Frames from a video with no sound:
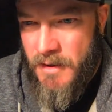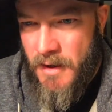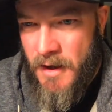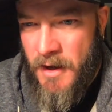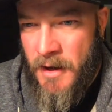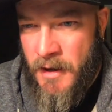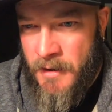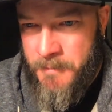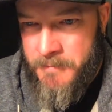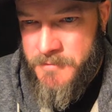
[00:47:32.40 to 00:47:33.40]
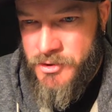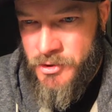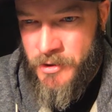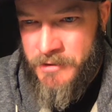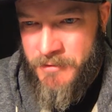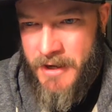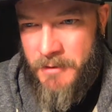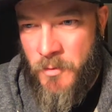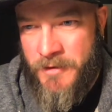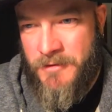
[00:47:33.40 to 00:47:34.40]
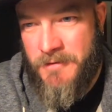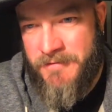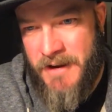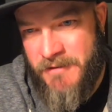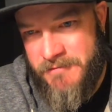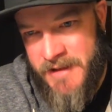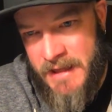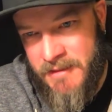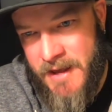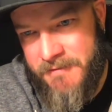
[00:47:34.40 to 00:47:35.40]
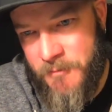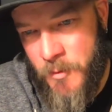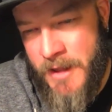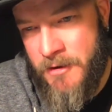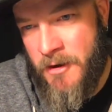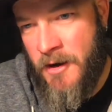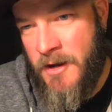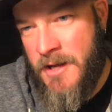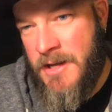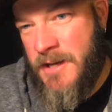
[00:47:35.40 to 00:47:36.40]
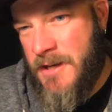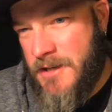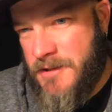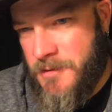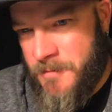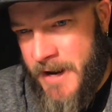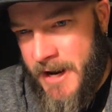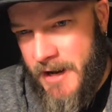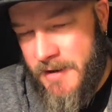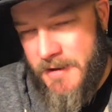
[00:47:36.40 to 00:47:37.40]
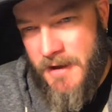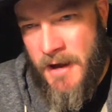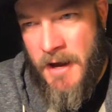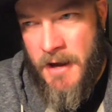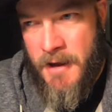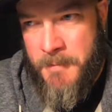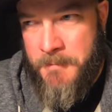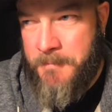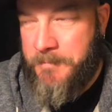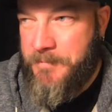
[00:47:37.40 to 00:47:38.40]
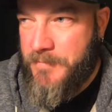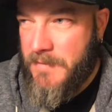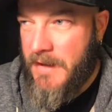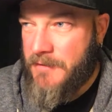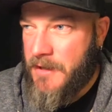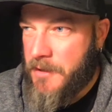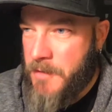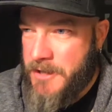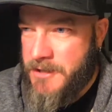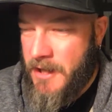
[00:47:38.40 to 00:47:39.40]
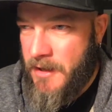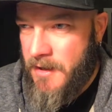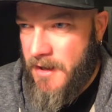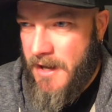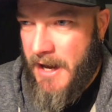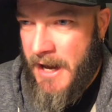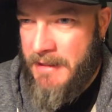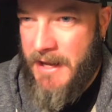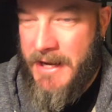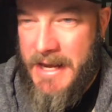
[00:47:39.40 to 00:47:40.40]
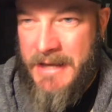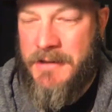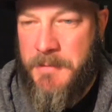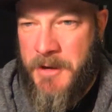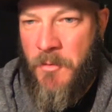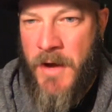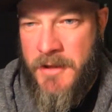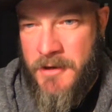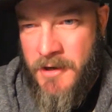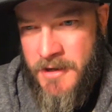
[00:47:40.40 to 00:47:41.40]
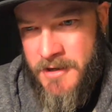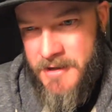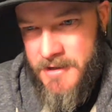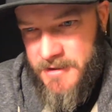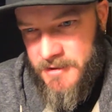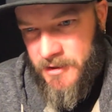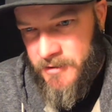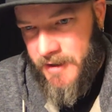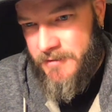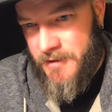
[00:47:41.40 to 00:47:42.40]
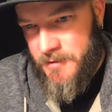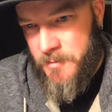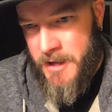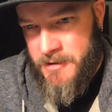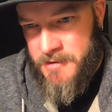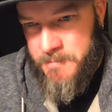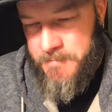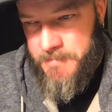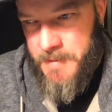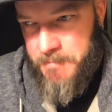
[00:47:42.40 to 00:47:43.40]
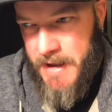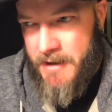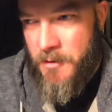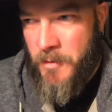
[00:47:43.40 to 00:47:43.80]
Jordan Reed, what's your favorite van life weather terrain? That's a good question. I like inclement weather. The crazier the weather, the better.